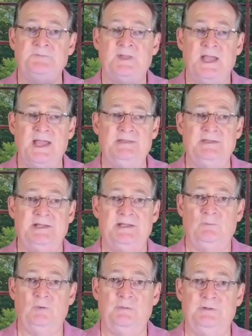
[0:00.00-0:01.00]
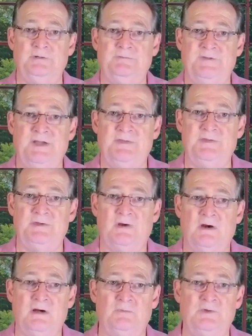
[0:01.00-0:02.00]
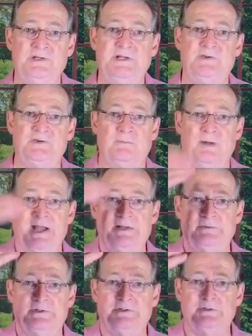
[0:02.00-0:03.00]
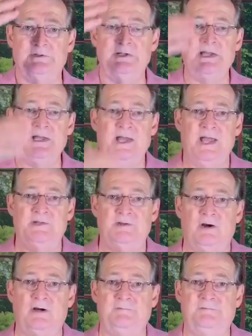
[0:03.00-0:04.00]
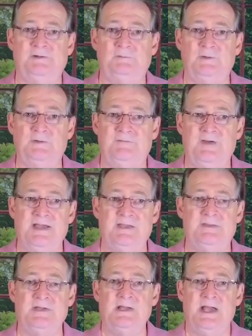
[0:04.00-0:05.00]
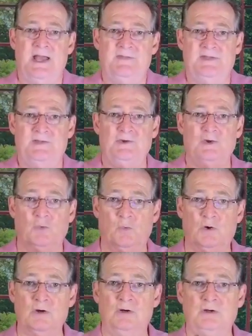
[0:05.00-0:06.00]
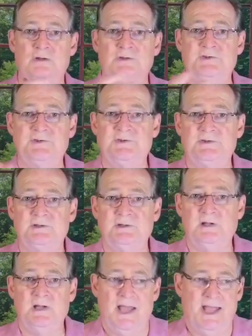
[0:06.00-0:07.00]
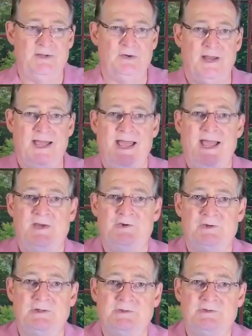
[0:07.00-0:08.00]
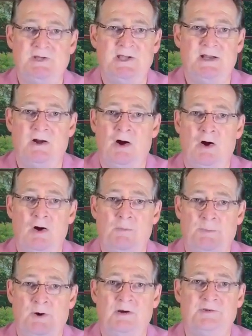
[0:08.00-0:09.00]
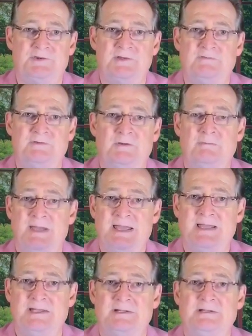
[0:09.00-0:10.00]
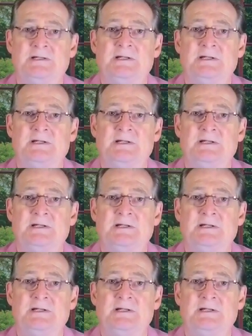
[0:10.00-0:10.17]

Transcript: And then it will build faith in your heart. When you get your mind renewed and your heart filled with faith, and then your words and your actions, you got all parts of your man